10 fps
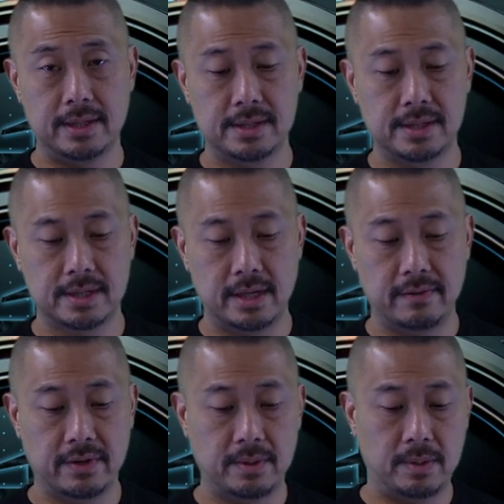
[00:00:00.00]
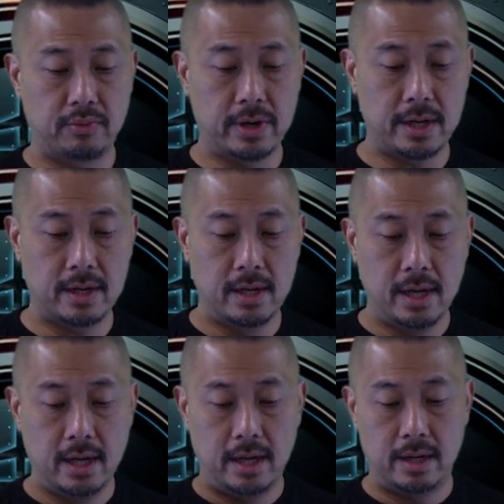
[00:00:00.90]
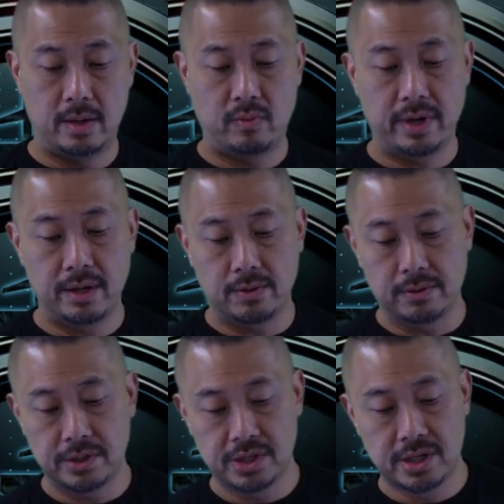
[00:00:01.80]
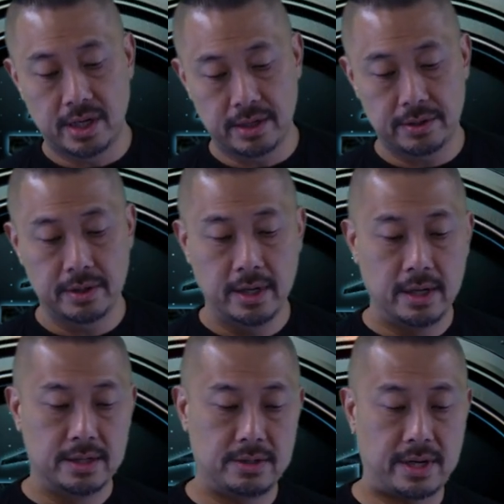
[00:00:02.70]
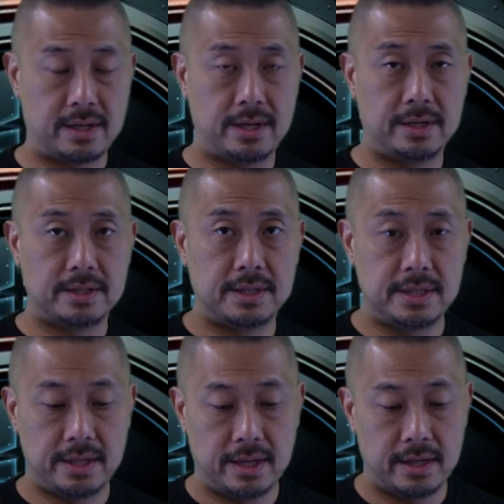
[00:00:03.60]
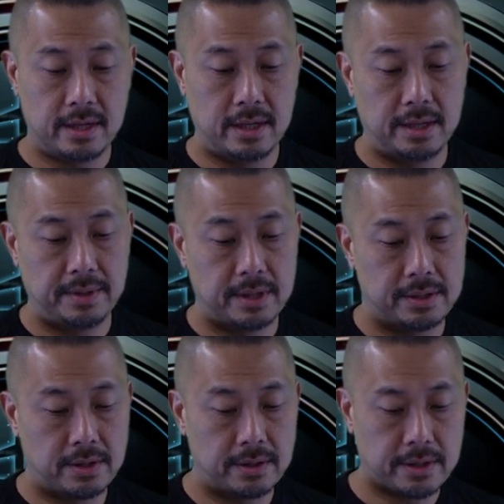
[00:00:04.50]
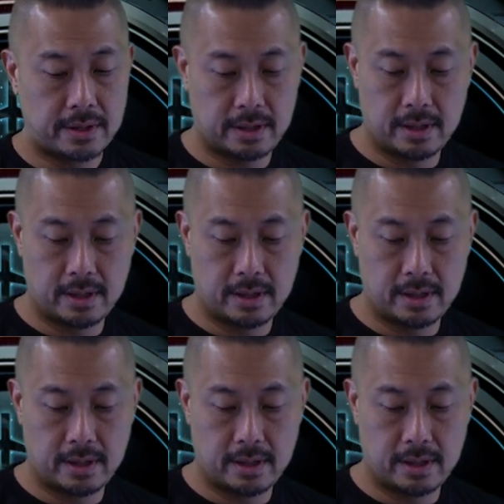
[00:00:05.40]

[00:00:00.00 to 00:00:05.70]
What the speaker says: This is kind of a bright red orangish color, so I can easily see it in the dark.